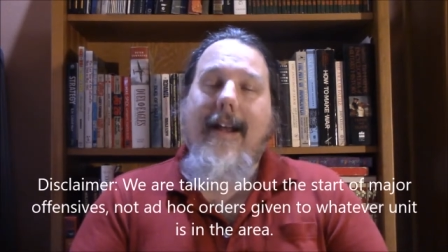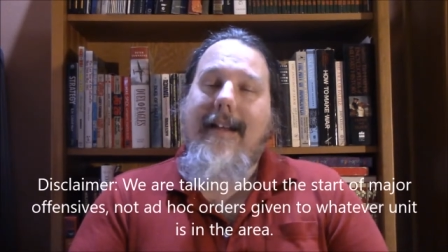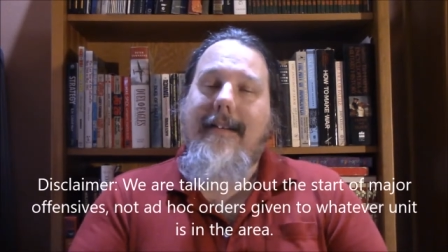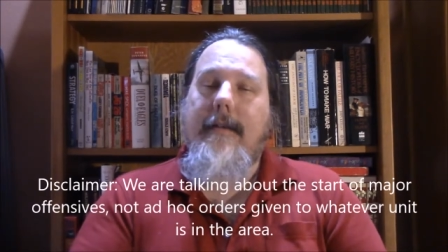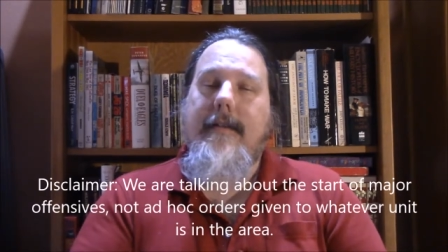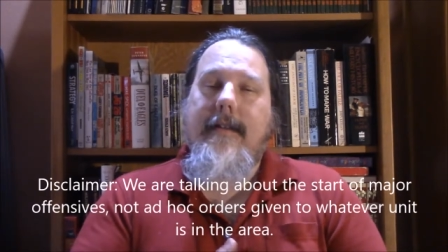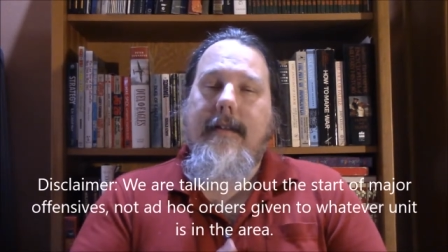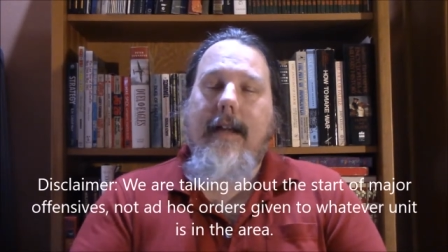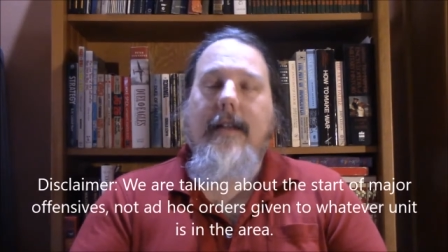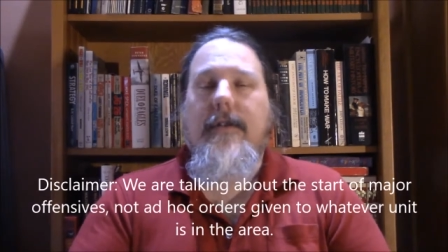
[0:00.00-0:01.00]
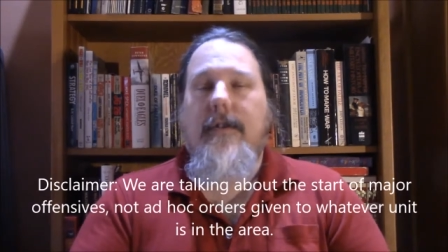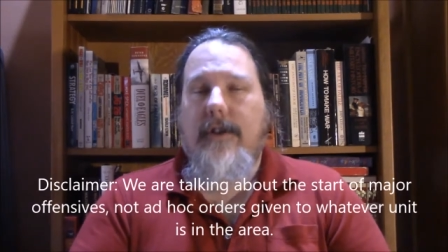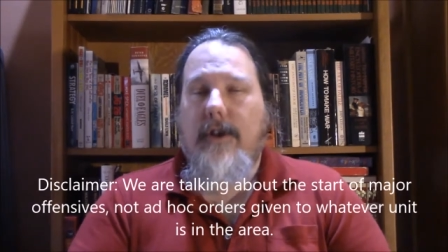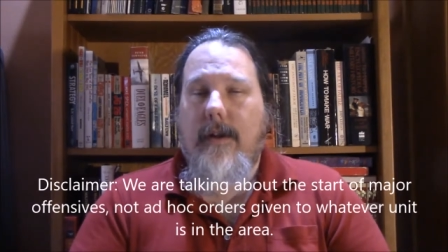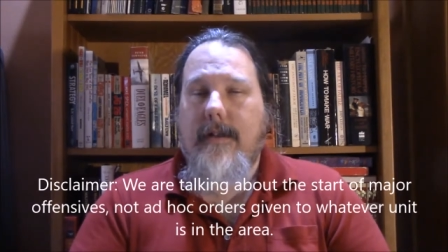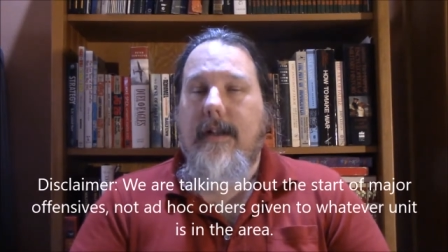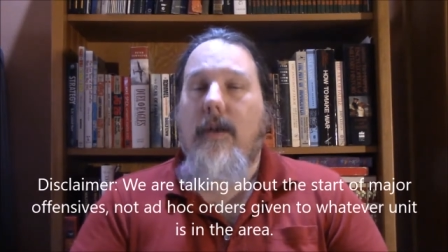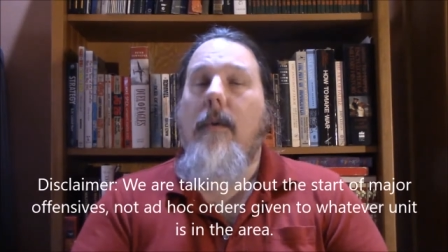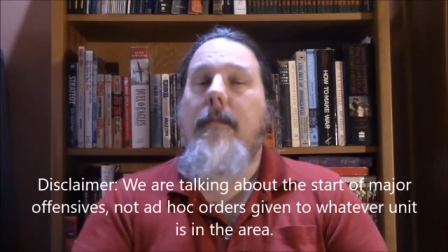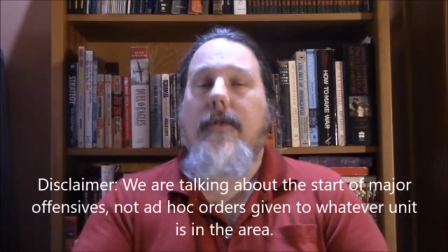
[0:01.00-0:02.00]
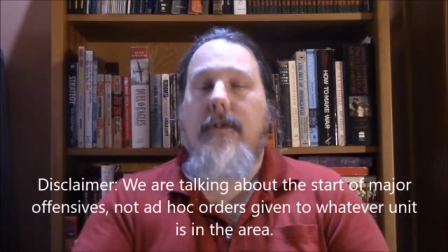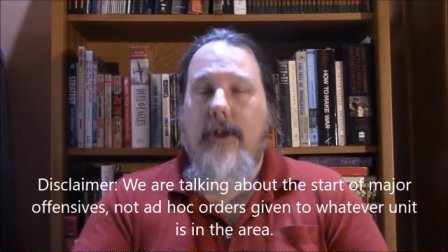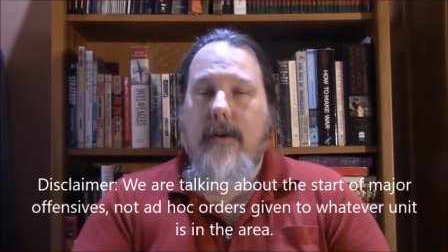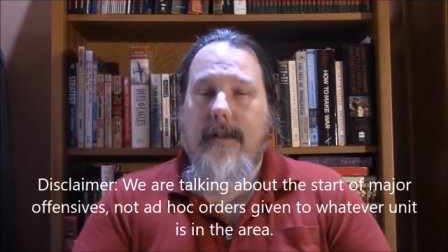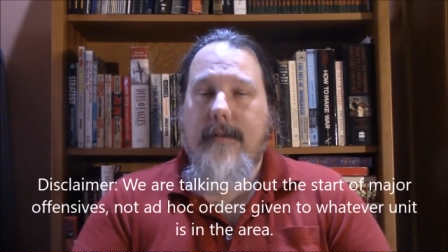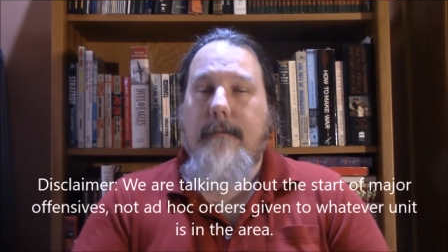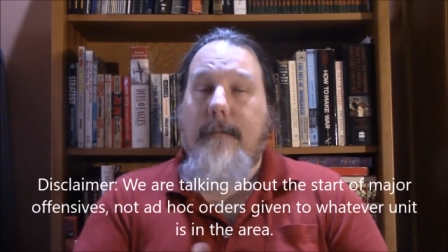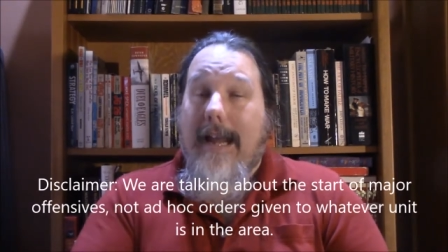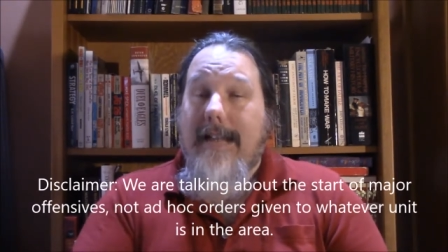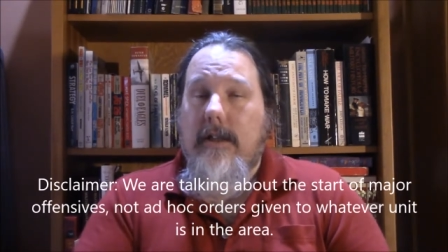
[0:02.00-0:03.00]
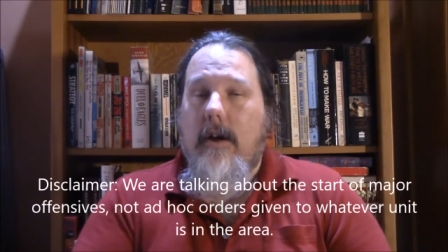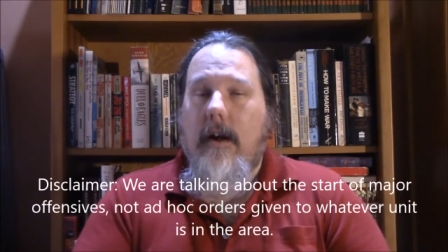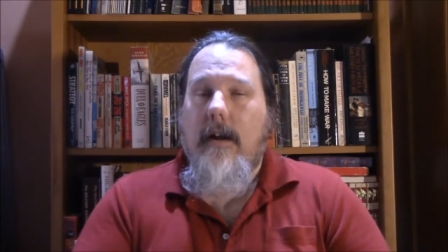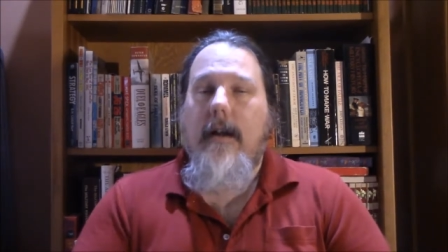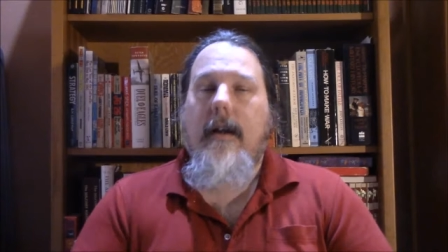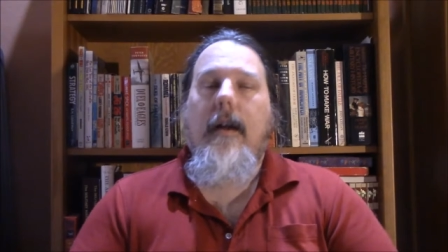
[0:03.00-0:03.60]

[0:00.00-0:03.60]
And they select certain units and equip certain units based on